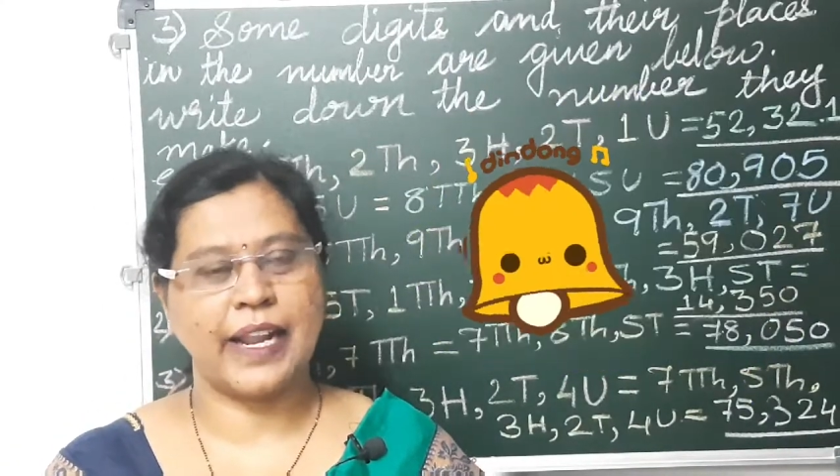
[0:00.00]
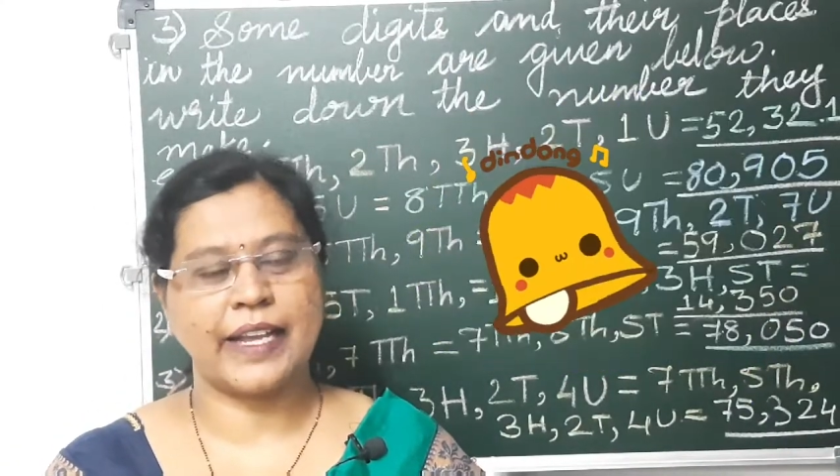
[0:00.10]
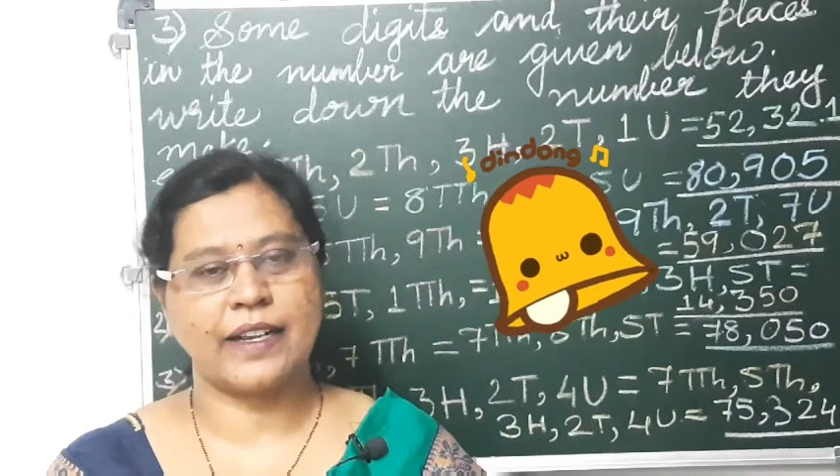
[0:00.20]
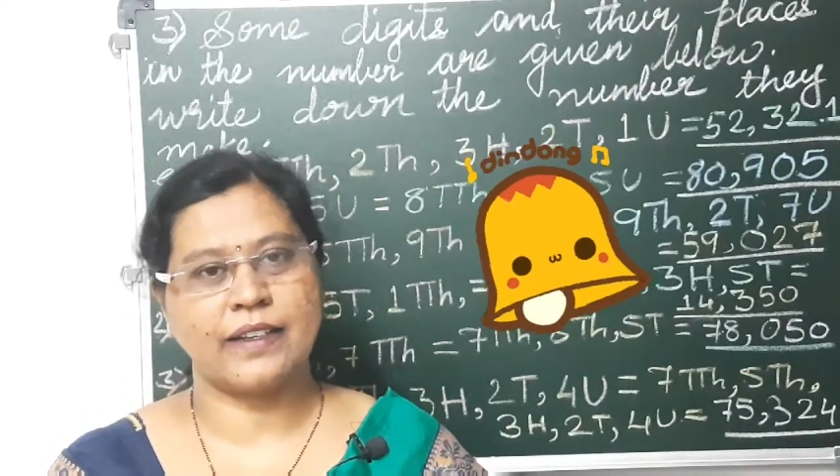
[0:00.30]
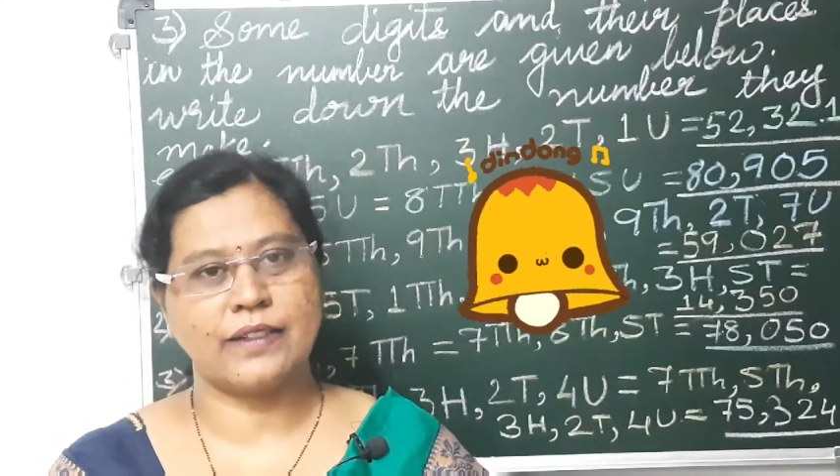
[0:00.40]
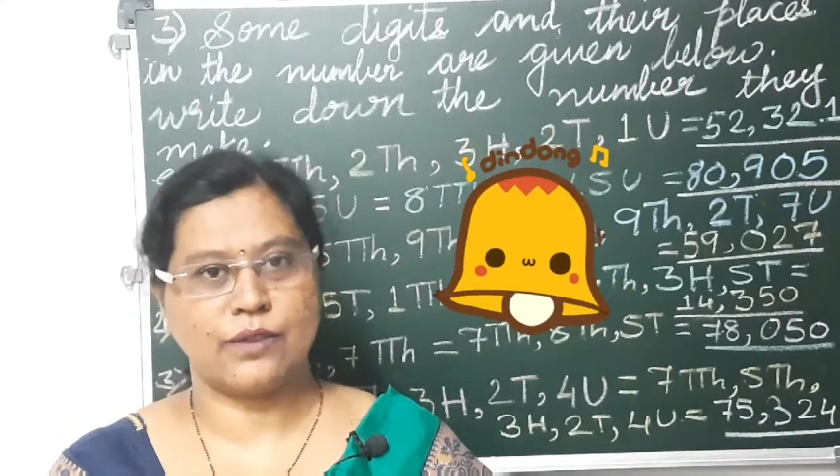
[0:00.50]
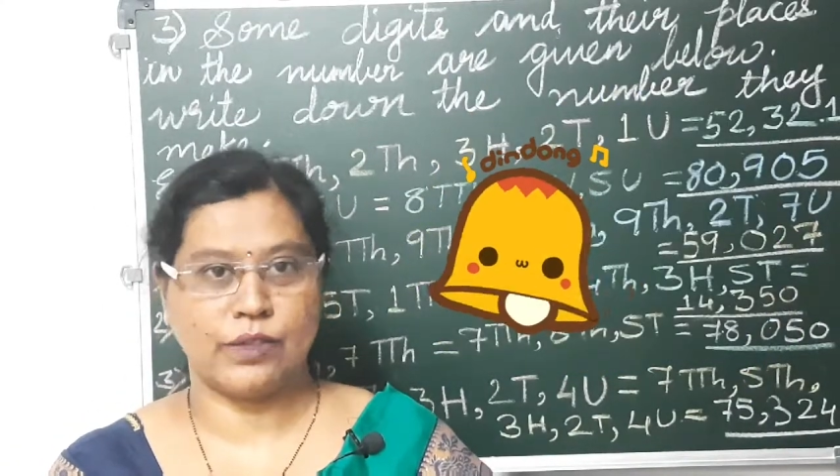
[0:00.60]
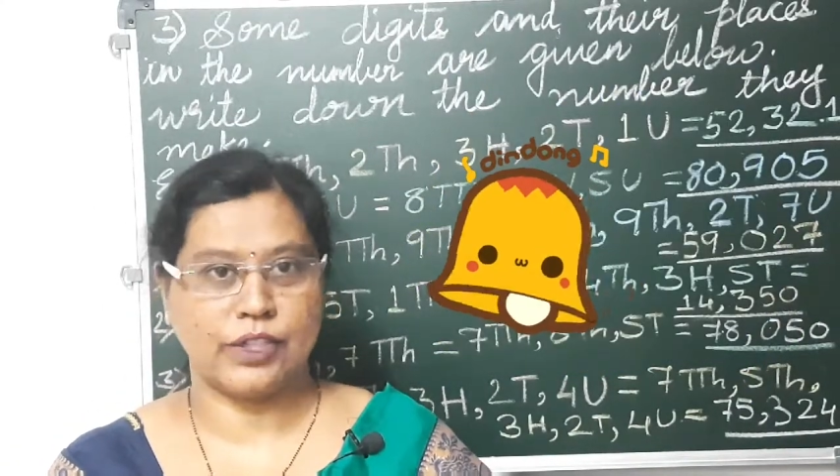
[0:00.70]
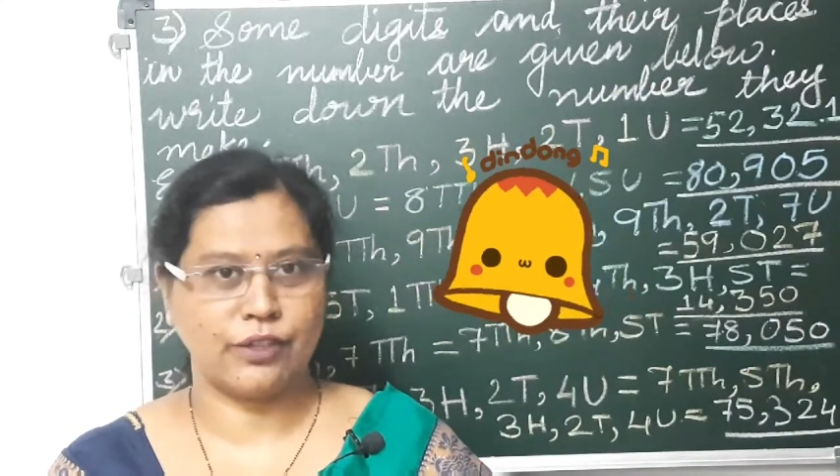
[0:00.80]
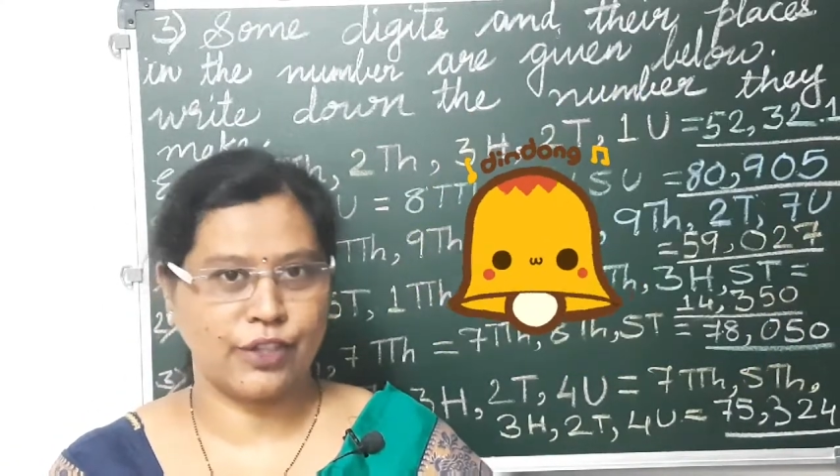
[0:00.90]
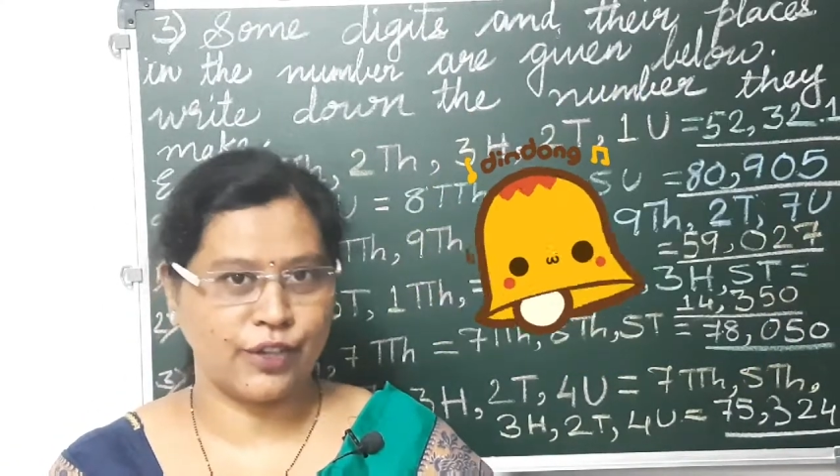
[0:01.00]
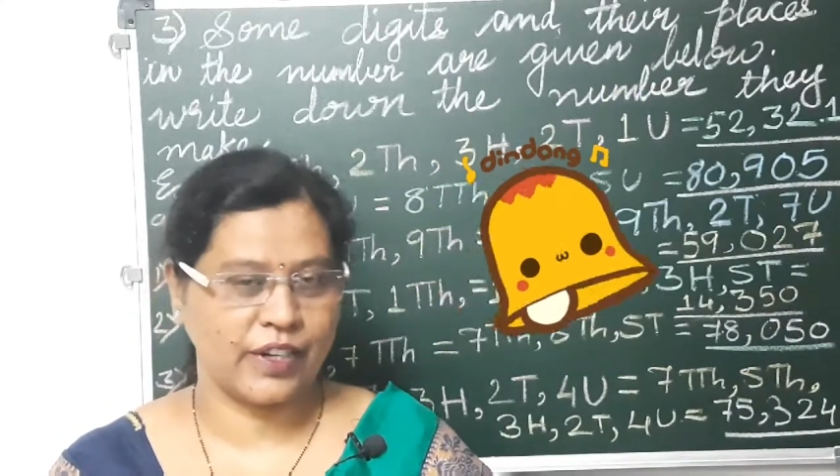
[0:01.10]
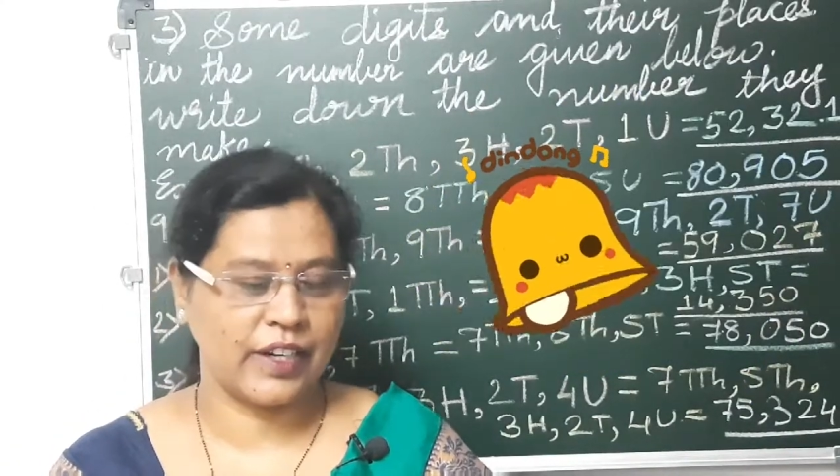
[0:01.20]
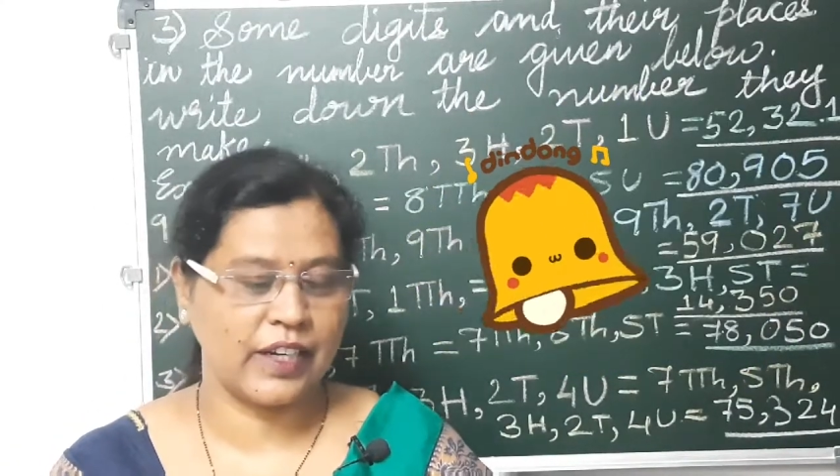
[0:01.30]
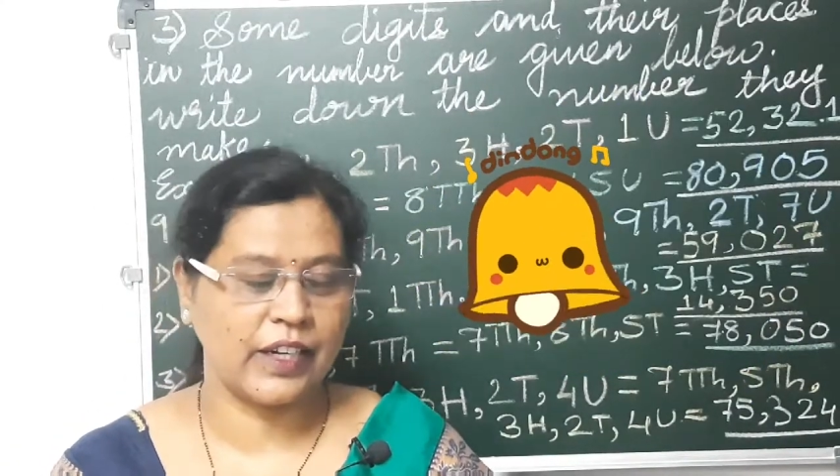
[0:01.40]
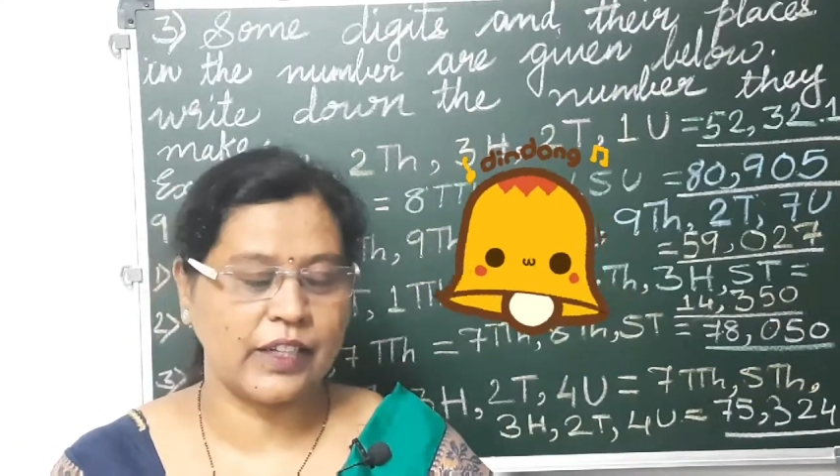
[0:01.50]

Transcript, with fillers: the bell icon so that you'll get